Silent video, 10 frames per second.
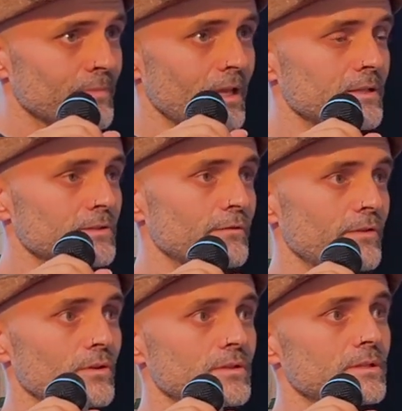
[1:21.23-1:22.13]
And so for
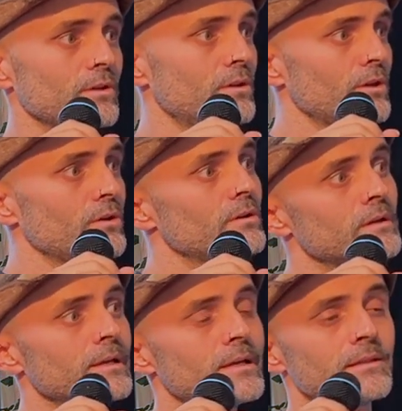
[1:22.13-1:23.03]
those that don't know,
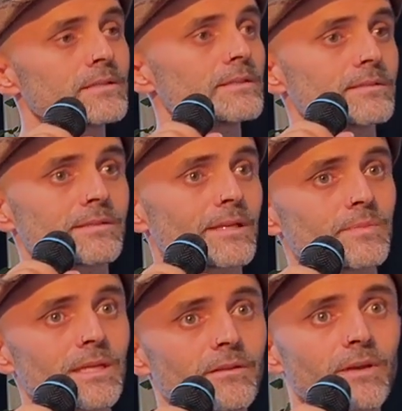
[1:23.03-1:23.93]
this is the
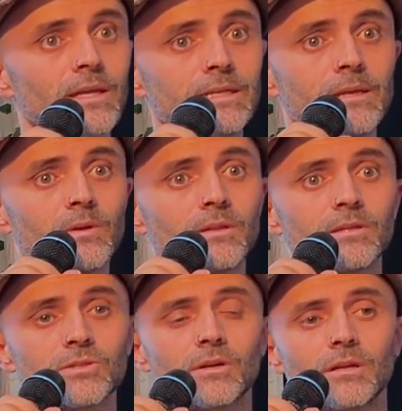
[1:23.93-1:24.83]
subset of academia that's
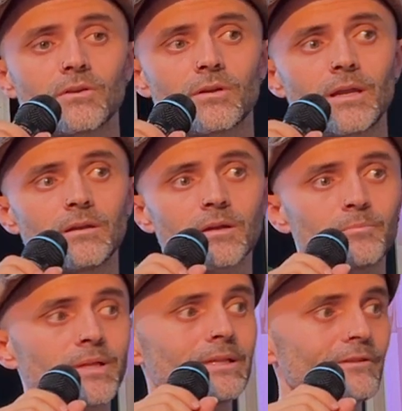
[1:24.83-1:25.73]
trying to create a
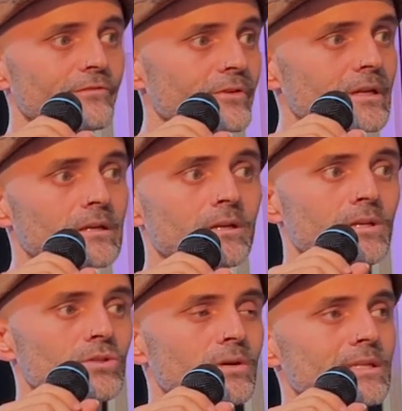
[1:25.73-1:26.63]
completely free,
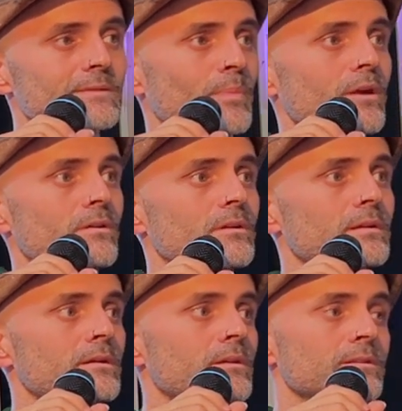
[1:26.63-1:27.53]
transparent,
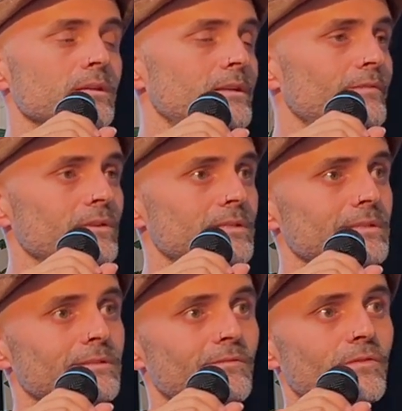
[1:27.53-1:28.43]
scientific
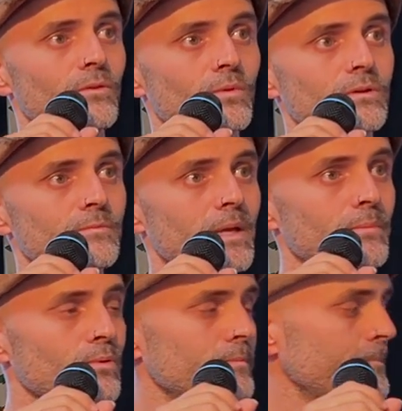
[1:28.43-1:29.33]
system for the world's people.